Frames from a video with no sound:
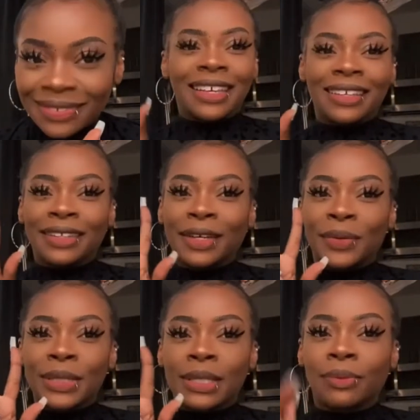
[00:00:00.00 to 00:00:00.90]
Second thing I
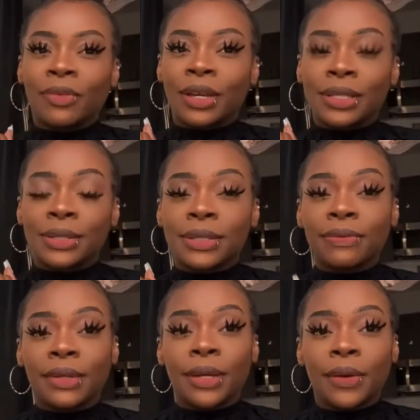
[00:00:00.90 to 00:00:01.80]
want to say before I get into
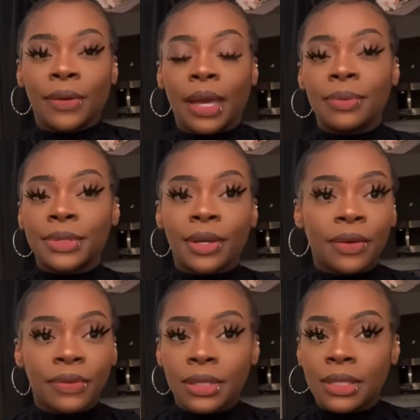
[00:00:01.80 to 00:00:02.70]
this video, I'm
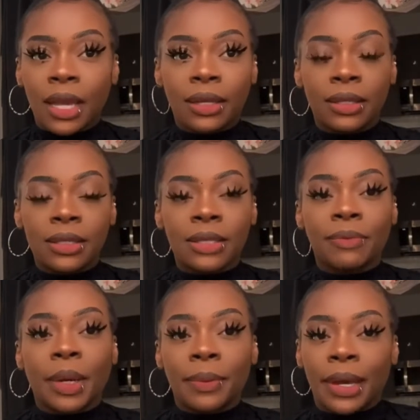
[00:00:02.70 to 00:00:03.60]
sorry for the tackiness
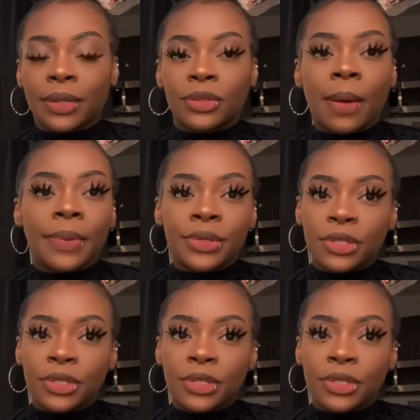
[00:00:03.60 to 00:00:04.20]
of my backdrop.